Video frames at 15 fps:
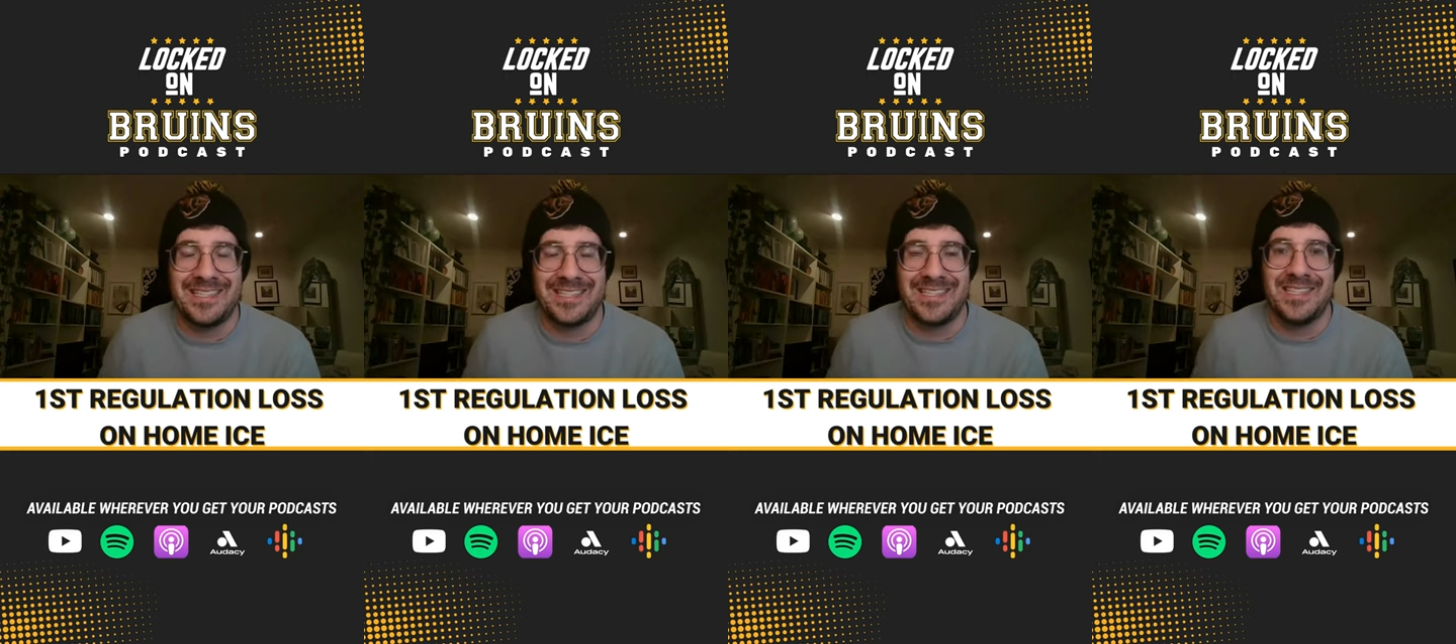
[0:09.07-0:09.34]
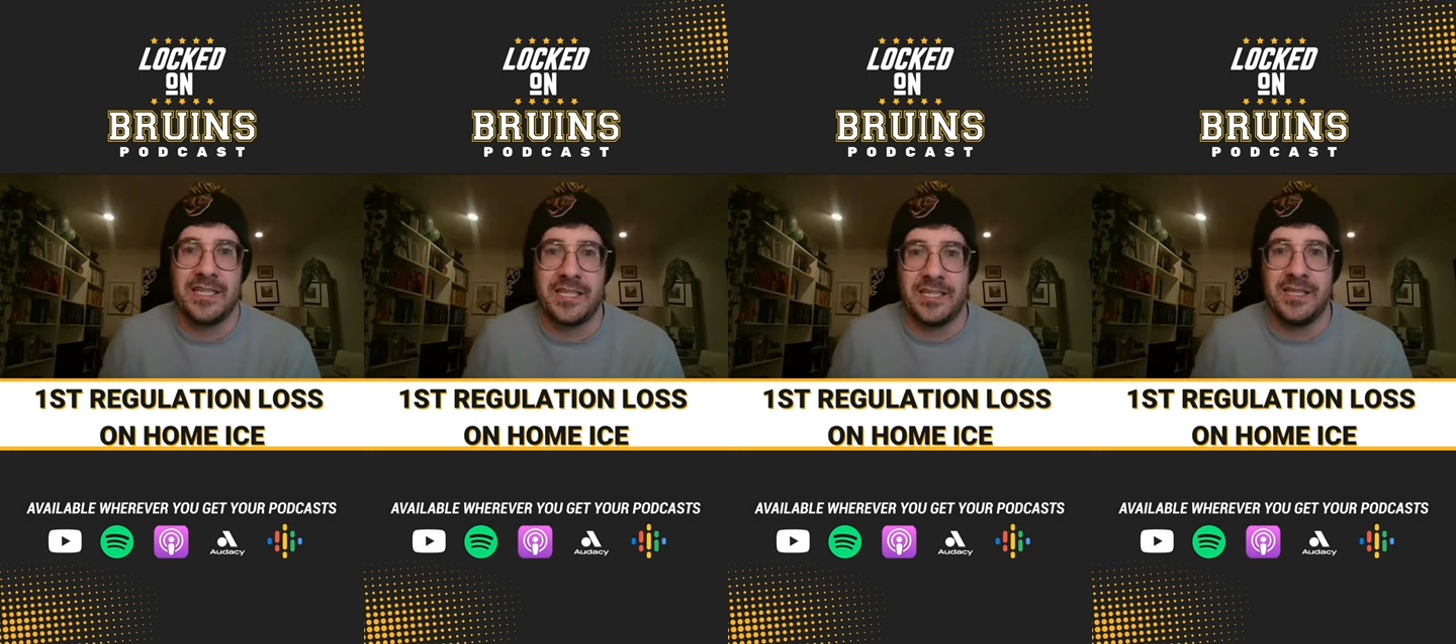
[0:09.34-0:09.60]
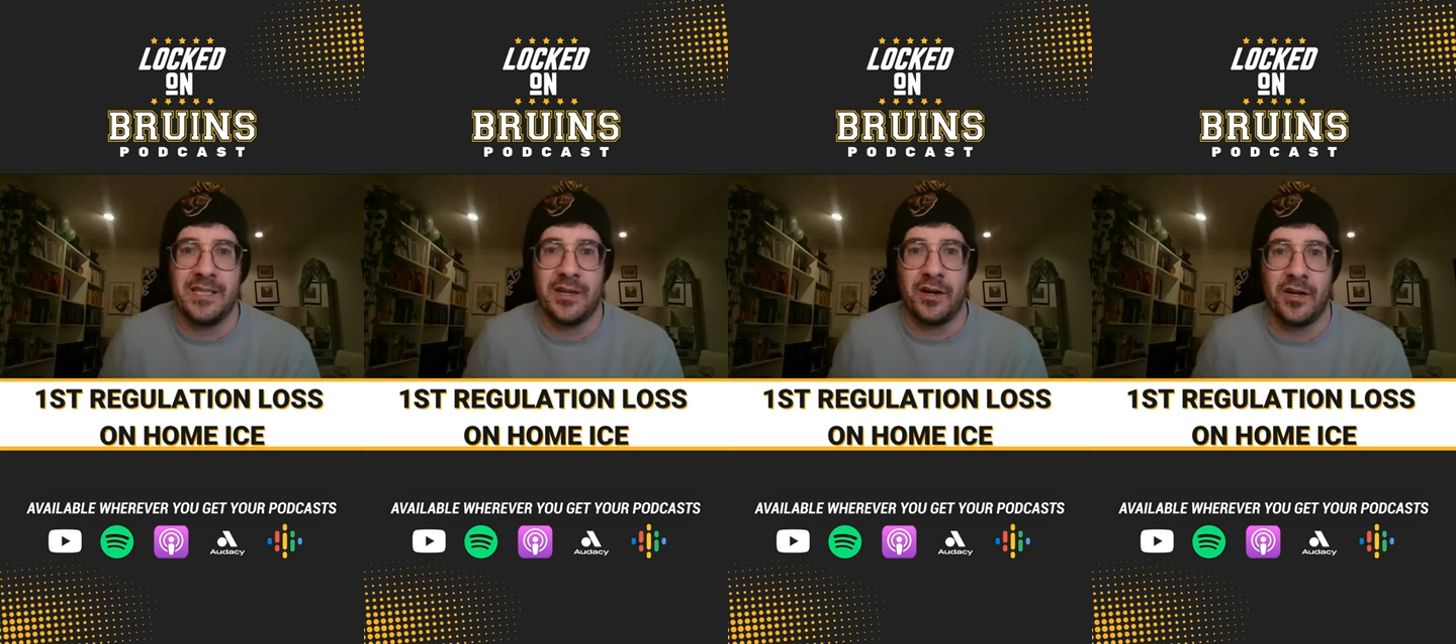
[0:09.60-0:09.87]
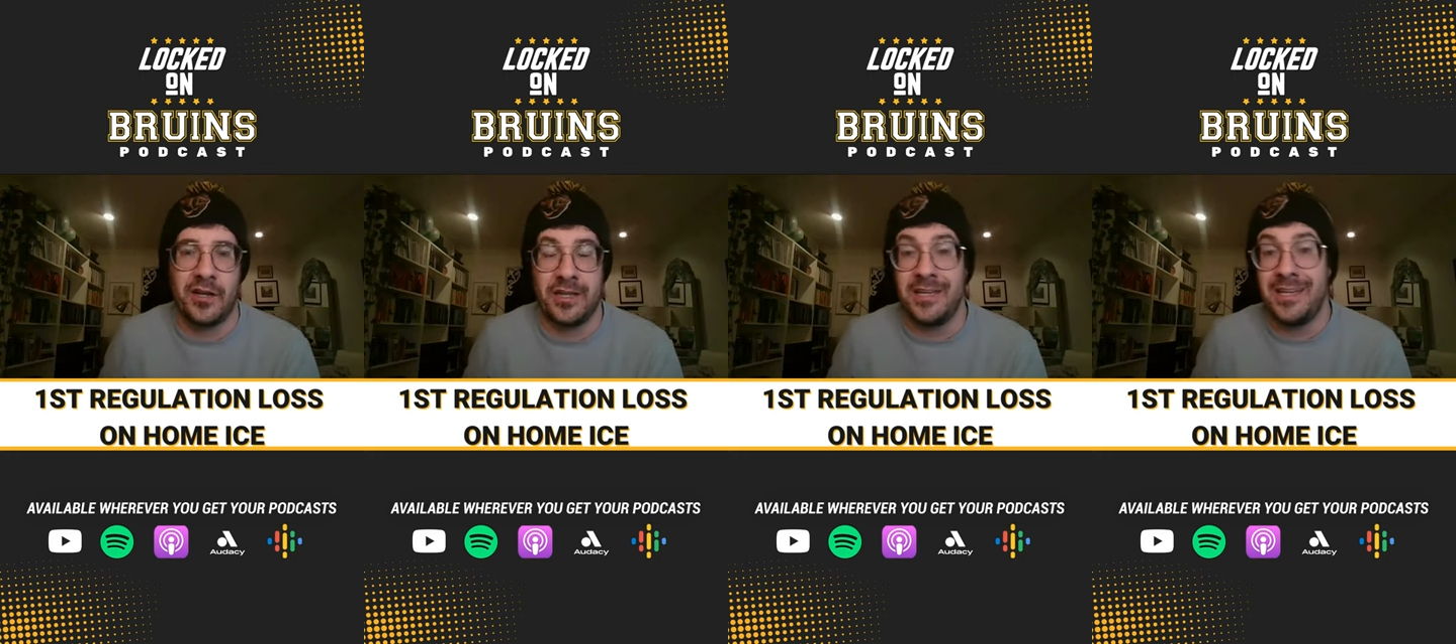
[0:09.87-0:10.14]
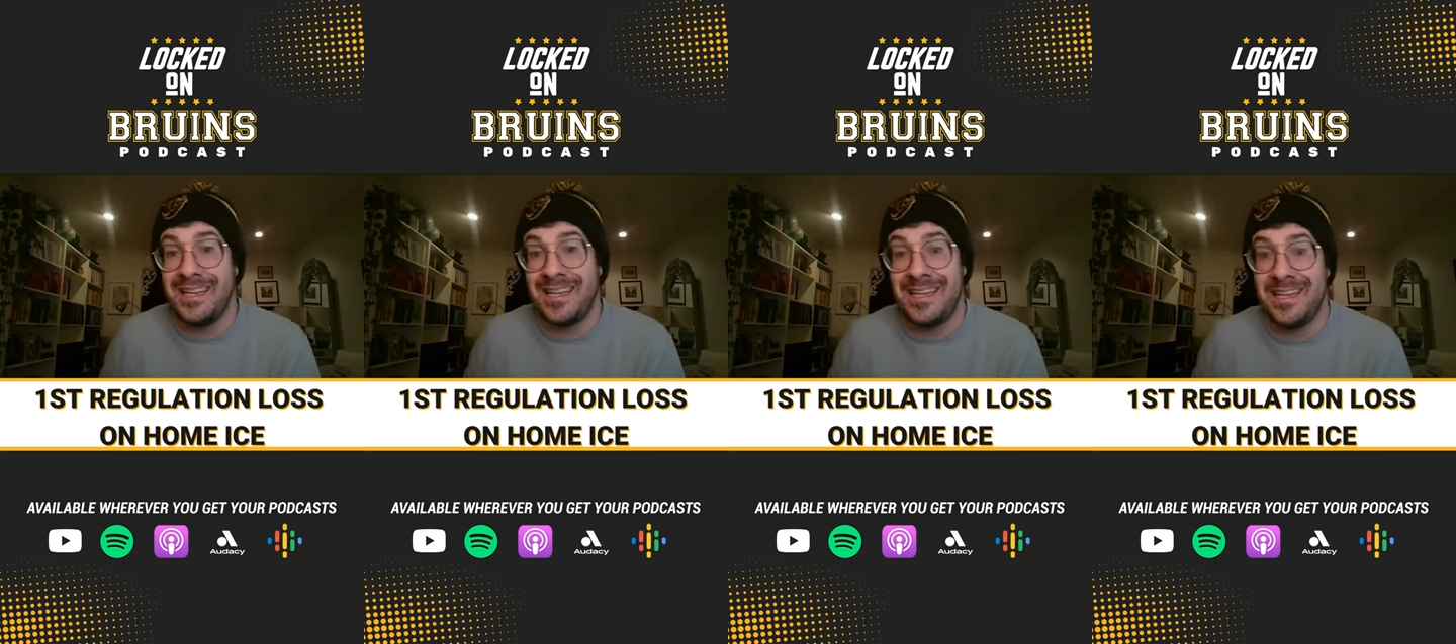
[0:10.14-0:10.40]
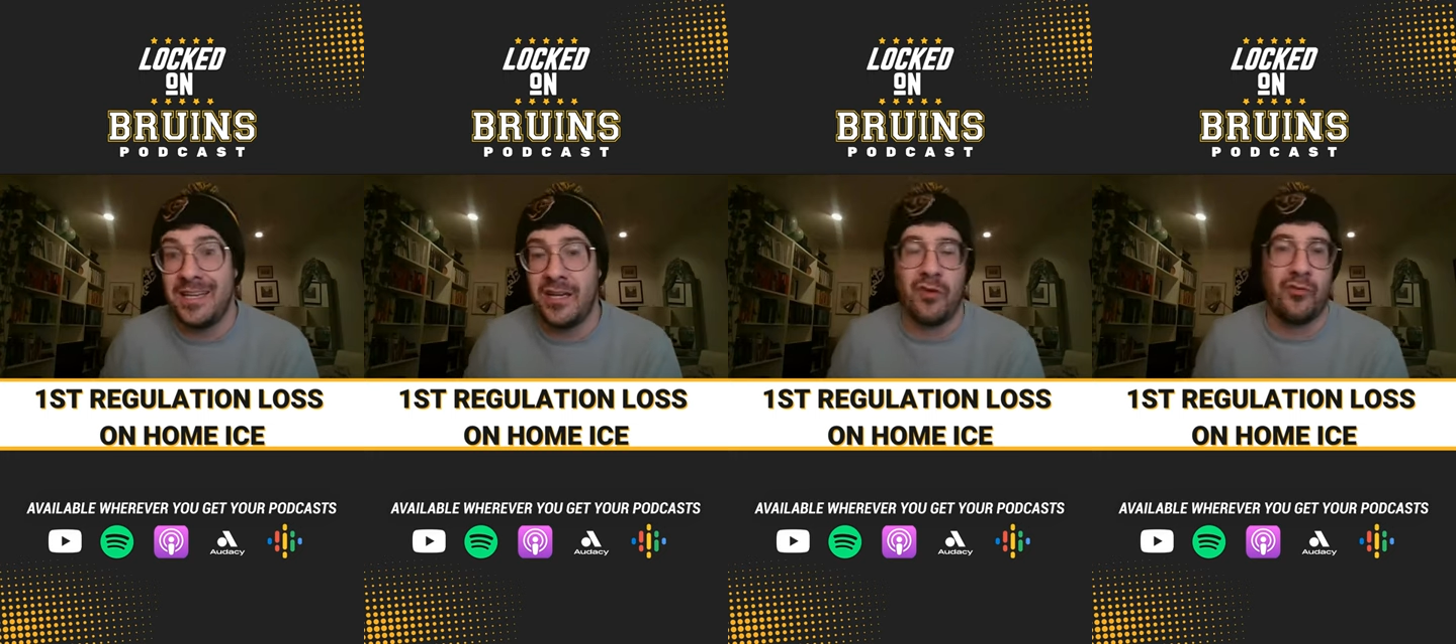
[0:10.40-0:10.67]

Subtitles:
TD Garden in